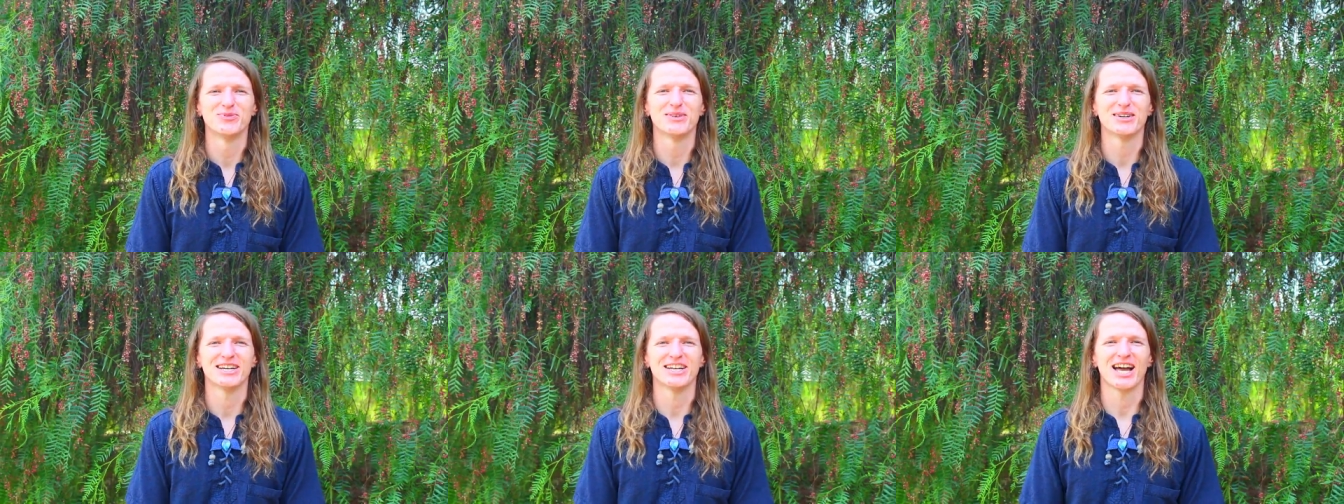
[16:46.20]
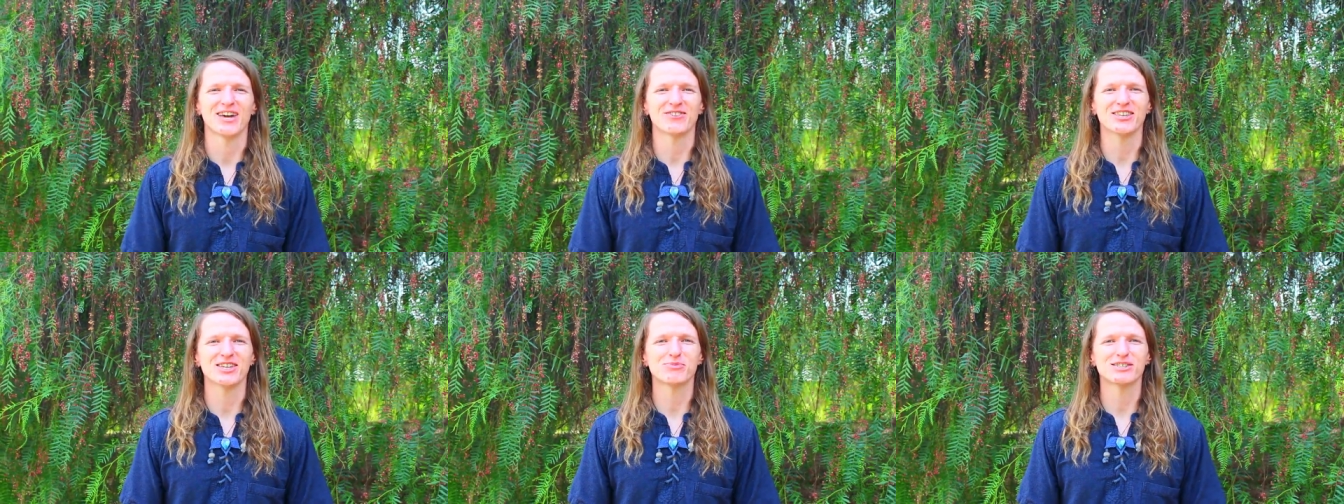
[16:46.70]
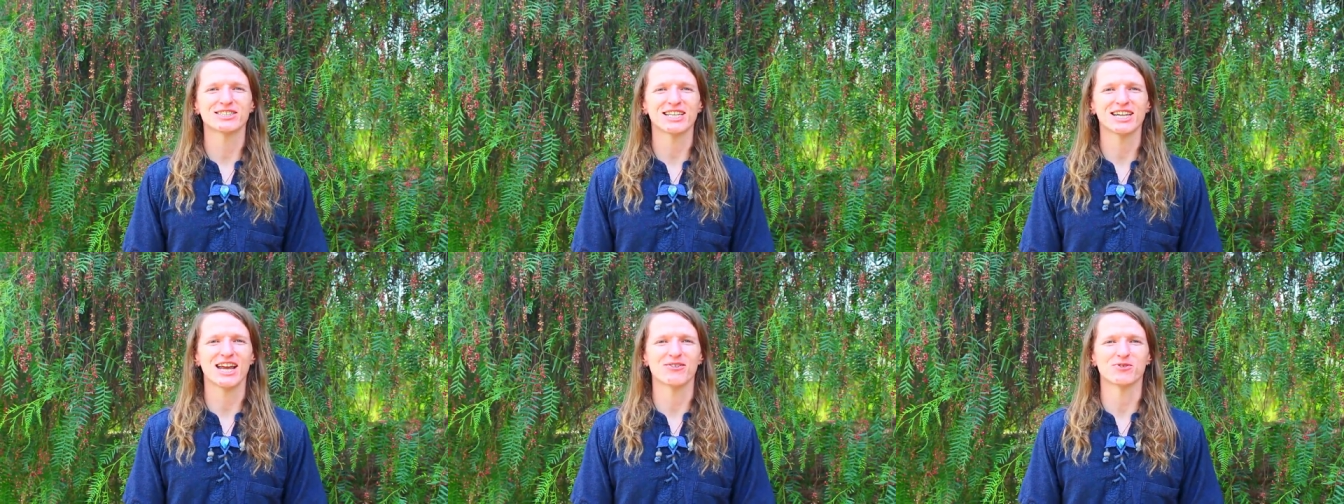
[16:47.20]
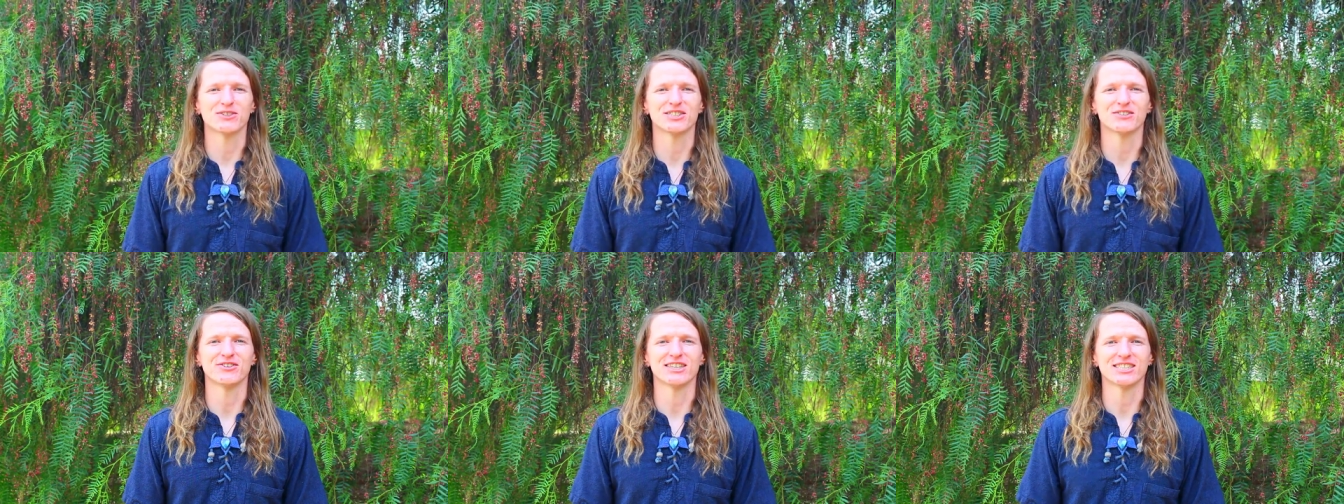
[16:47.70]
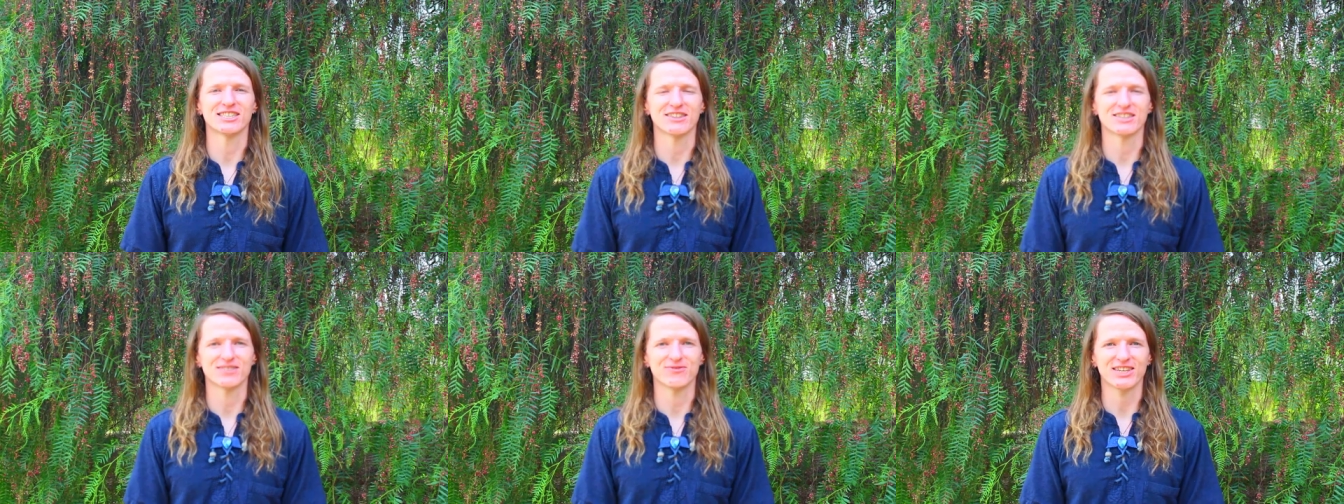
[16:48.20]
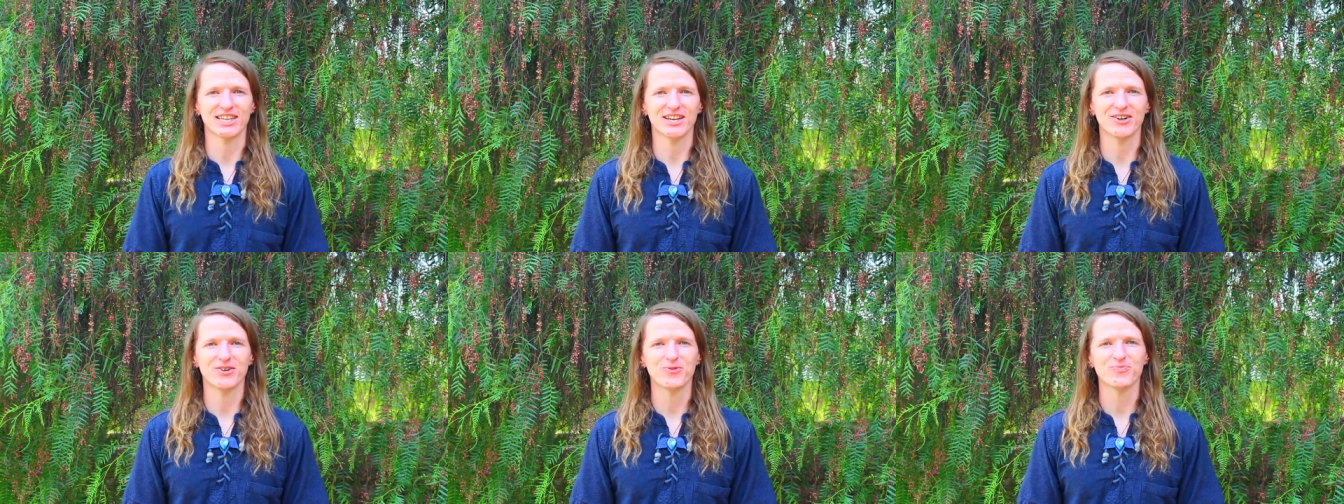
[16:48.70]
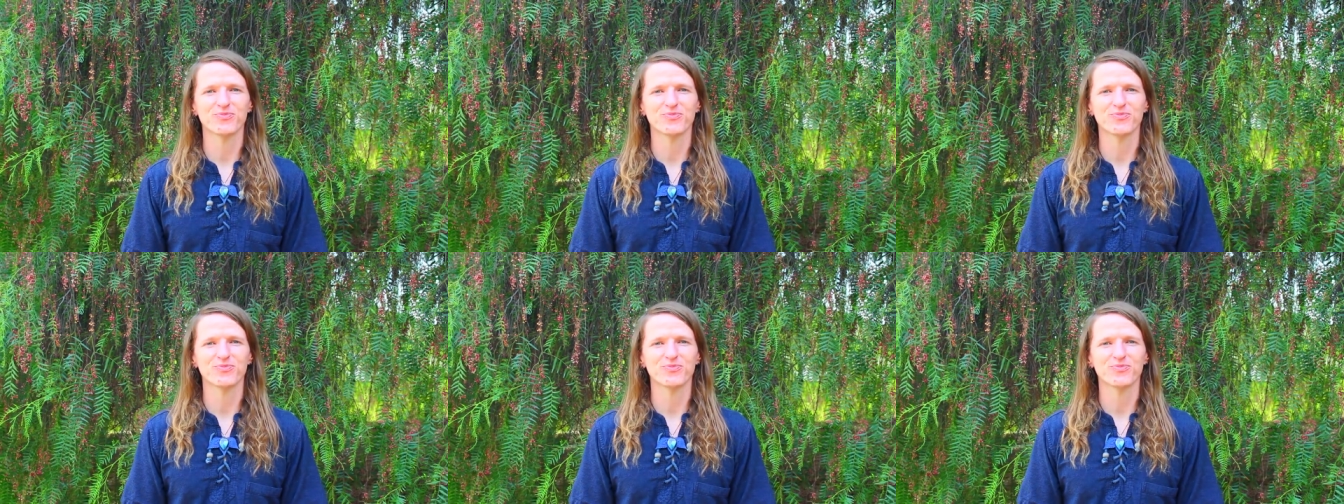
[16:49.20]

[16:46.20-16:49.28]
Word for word: But I really appreciate everyone tuning into this video.